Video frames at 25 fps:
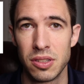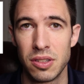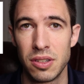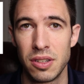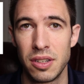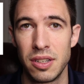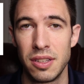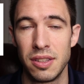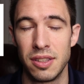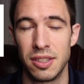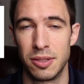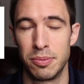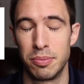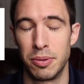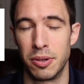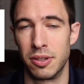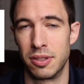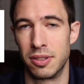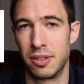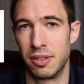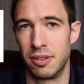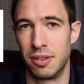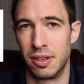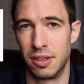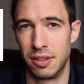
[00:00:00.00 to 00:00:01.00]
learning. This
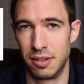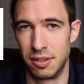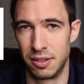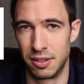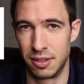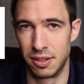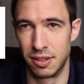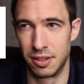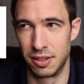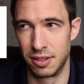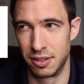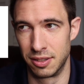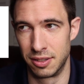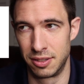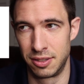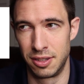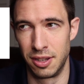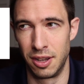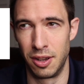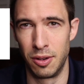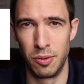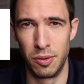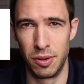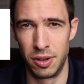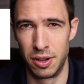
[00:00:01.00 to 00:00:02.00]
person
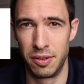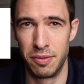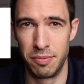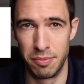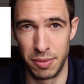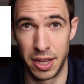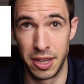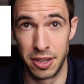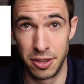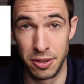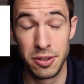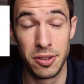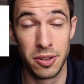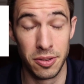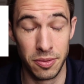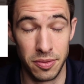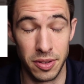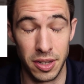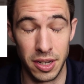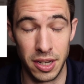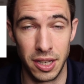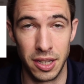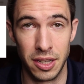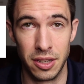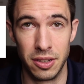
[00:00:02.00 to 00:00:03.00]
saw one of my YouTube
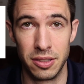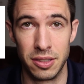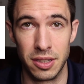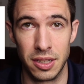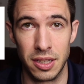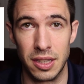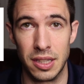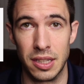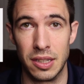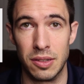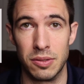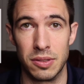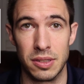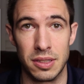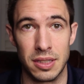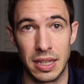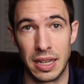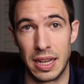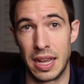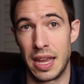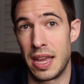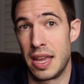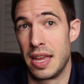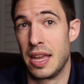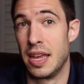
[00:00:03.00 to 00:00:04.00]
videos and then was
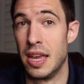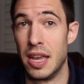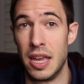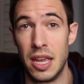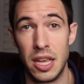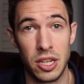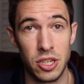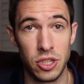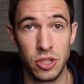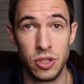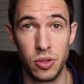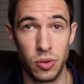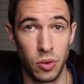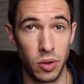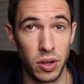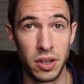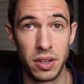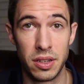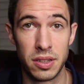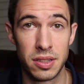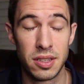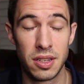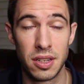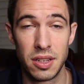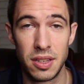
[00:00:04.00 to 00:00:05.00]
like, hey, join
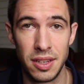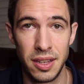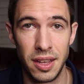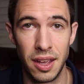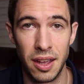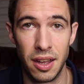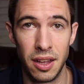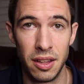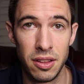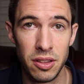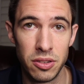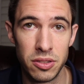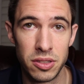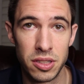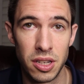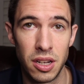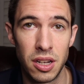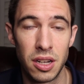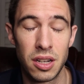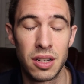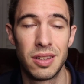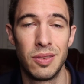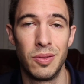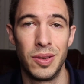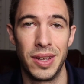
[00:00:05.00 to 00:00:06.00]
us on
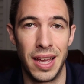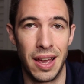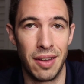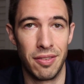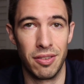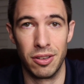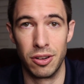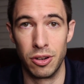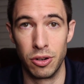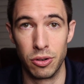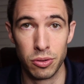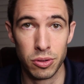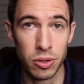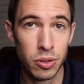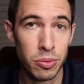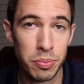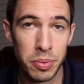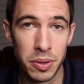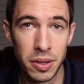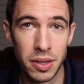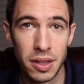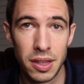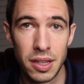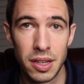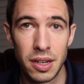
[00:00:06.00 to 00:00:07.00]
HelloTalk. We have a group
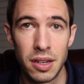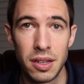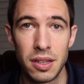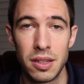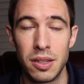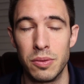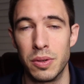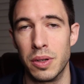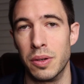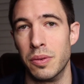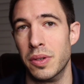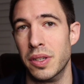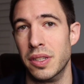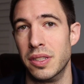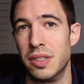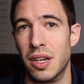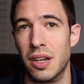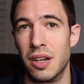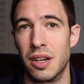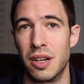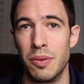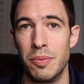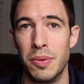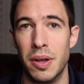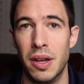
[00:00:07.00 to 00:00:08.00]
in there where we
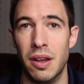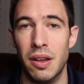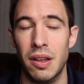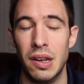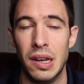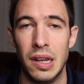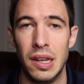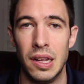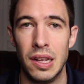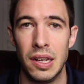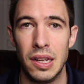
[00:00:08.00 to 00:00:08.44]
talk about